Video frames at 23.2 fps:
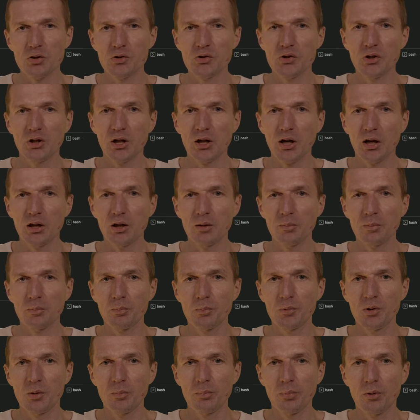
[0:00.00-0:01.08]
CDK
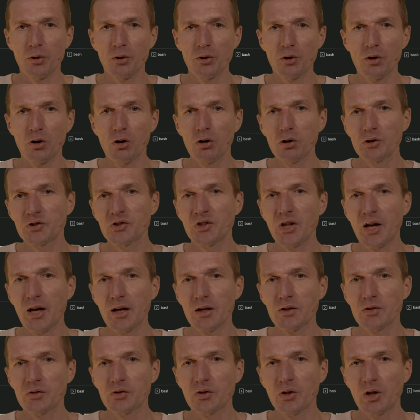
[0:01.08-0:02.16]
deploy all
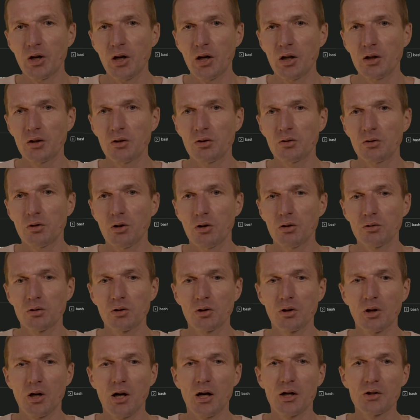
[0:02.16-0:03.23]
stacks and don't
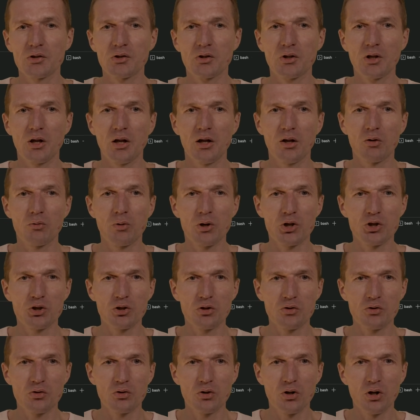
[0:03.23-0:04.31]
ask any
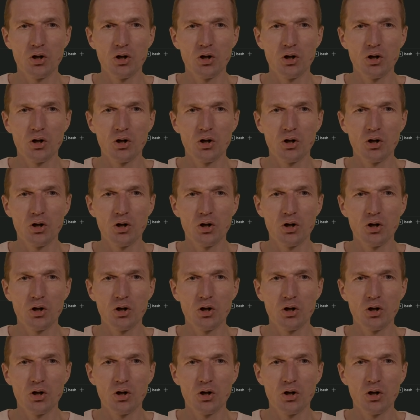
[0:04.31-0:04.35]
questions.